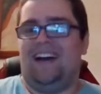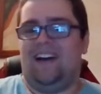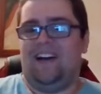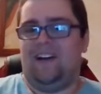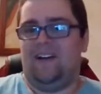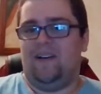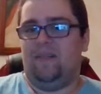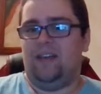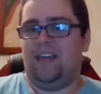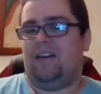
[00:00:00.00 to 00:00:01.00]
uh,
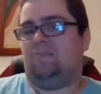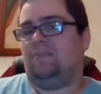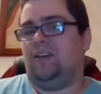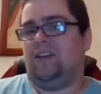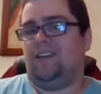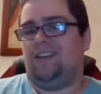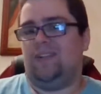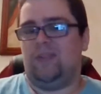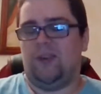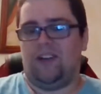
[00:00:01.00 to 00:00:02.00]
but yeah uh,
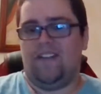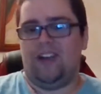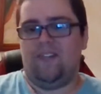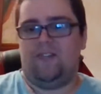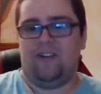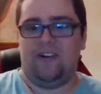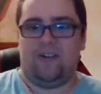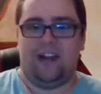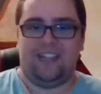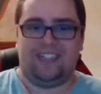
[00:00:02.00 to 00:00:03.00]
if you don't have any further
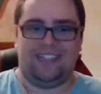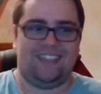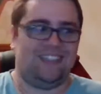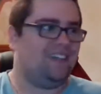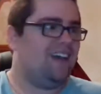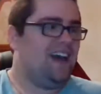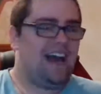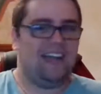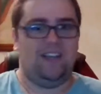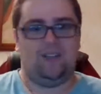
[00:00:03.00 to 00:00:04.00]
questions
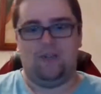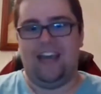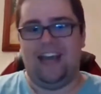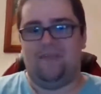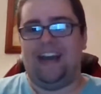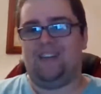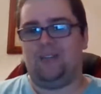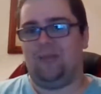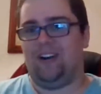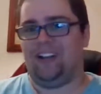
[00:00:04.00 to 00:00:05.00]
i need to get back
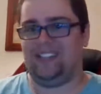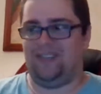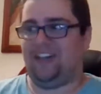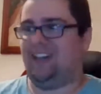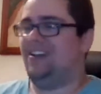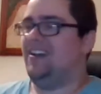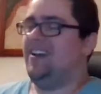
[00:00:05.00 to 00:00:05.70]
to work as well